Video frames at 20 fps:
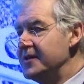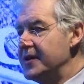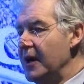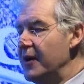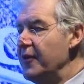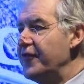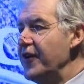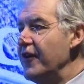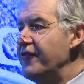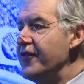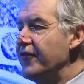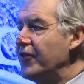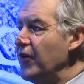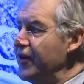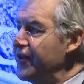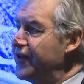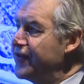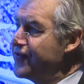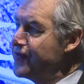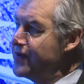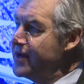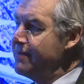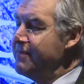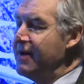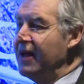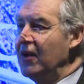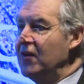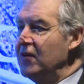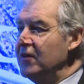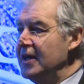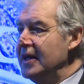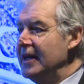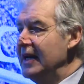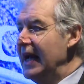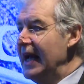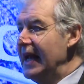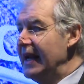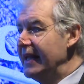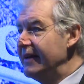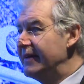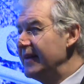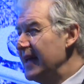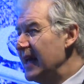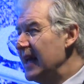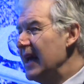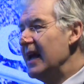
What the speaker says: So if you've got a 3mm LED,